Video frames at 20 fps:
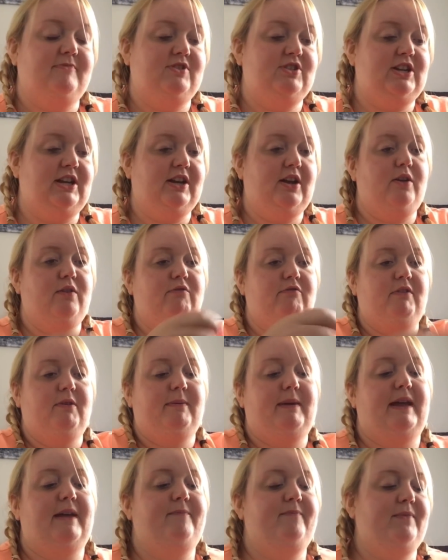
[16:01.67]
Shall I go
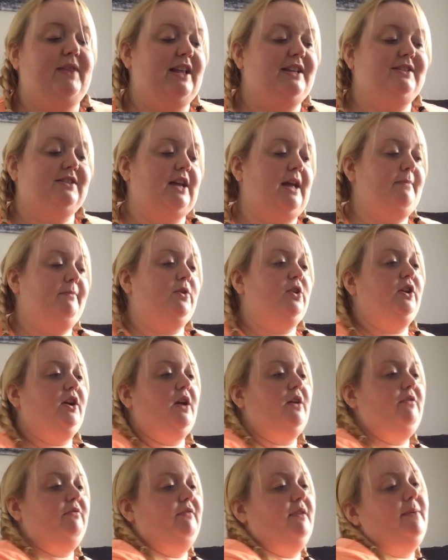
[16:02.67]
through it? I'm going to
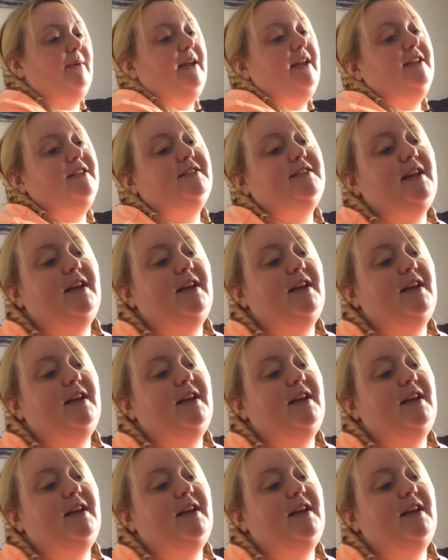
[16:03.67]
go through it.